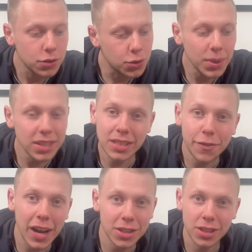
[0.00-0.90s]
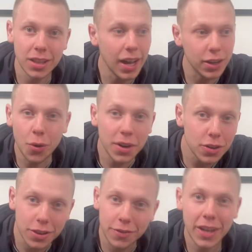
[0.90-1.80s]
doing stuff I actually like, going
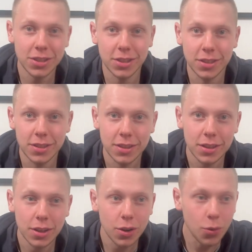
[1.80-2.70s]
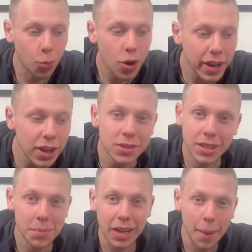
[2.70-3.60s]
on adventures, working on
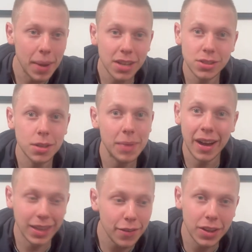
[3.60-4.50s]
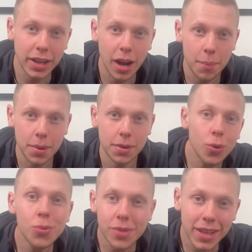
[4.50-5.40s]
something I'm passionate about and leveling up.
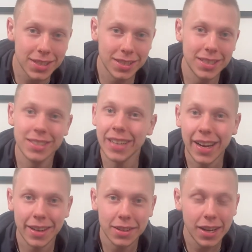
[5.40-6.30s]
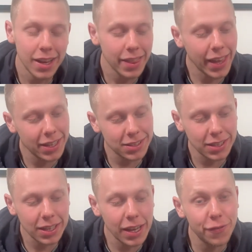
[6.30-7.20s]
All this to say that
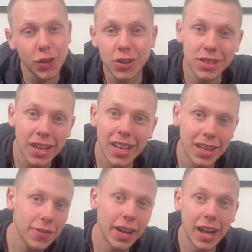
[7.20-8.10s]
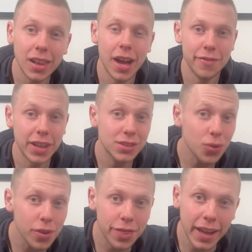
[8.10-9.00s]
if you start living a life that's
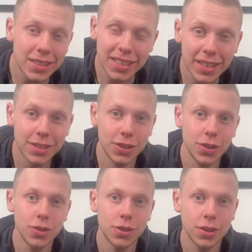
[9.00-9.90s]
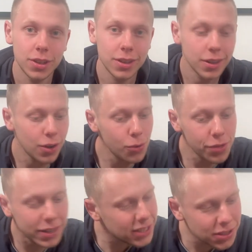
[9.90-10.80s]
authentic to you,
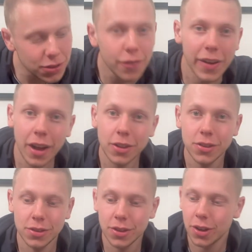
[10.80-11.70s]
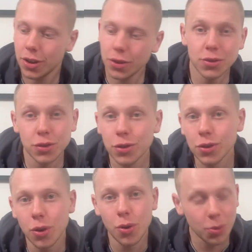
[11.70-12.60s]
authentic to your values, your true
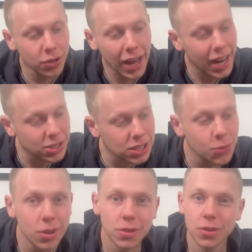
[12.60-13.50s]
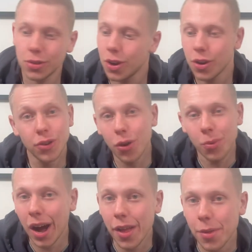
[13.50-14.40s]
core, what you actually want to do, not
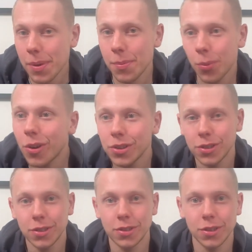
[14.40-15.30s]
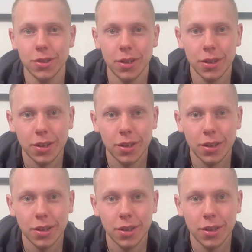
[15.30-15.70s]
what other people want you to do,